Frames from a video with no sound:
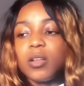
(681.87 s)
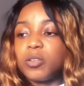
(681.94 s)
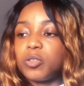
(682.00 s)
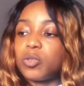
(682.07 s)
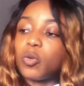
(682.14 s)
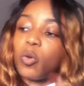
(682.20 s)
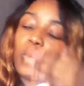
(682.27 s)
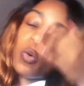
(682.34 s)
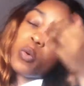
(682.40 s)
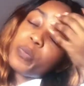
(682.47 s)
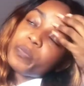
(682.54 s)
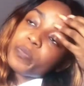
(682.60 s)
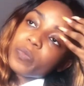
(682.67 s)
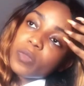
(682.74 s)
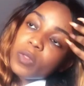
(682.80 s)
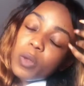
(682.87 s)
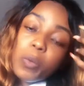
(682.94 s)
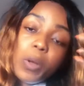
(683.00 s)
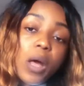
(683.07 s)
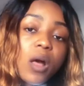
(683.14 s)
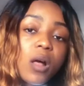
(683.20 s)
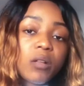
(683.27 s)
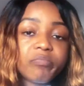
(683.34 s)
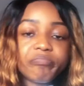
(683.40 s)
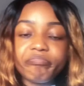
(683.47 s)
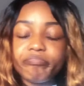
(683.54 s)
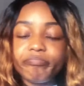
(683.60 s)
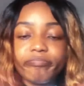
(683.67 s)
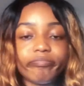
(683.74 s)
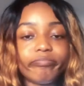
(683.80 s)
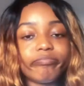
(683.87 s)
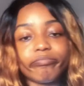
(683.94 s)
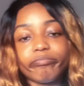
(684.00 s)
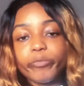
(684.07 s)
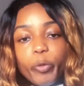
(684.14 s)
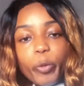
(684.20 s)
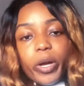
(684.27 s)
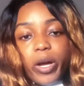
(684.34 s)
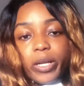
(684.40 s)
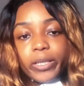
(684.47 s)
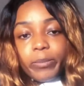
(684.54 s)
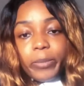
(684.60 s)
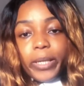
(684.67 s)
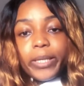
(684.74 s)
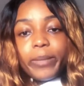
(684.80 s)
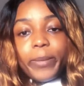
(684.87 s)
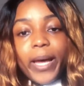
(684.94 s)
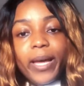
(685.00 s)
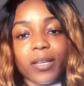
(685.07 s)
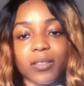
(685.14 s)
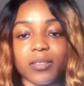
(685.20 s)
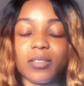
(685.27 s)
So, well, we got the money back.